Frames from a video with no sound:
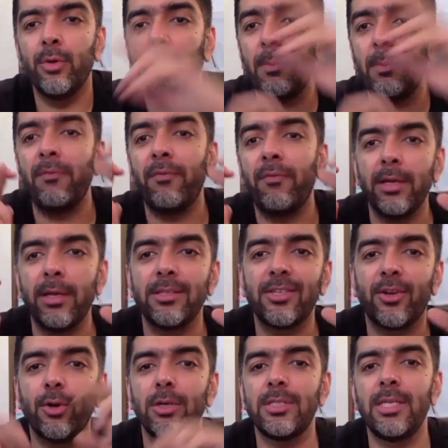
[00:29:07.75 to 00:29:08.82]
keeping fingers
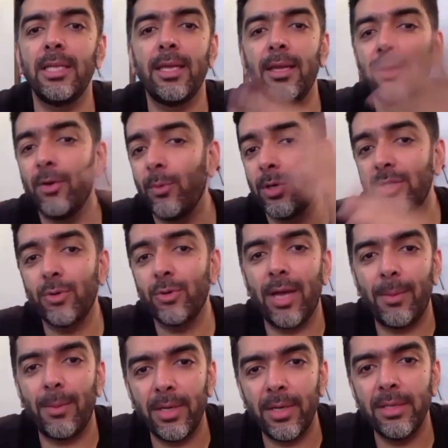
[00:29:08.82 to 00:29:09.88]
crossed, thinking, what's going
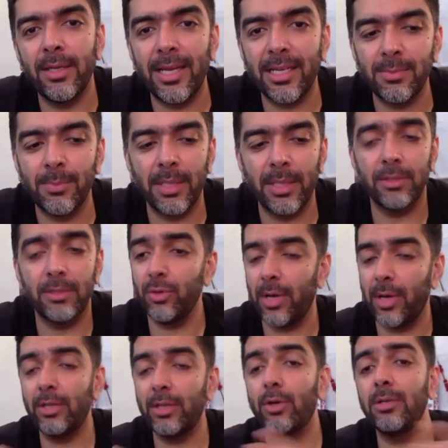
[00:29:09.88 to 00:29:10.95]
to happen in the next month.
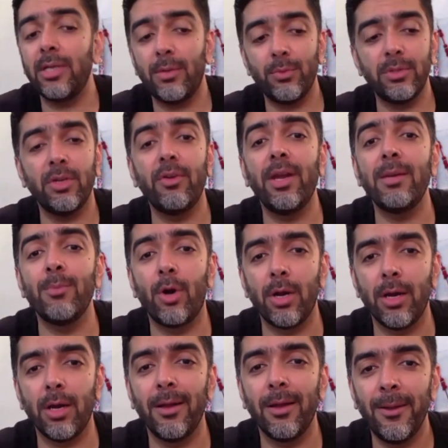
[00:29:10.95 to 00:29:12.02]
So I thought that was a great
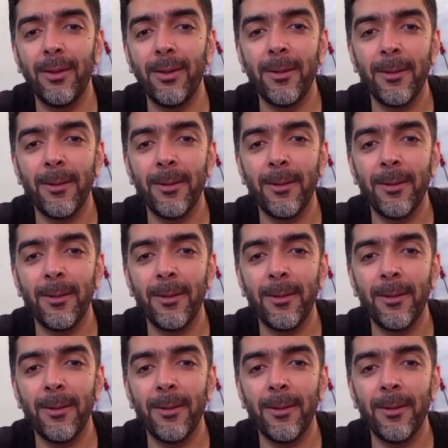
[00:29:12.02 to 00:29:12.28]
model.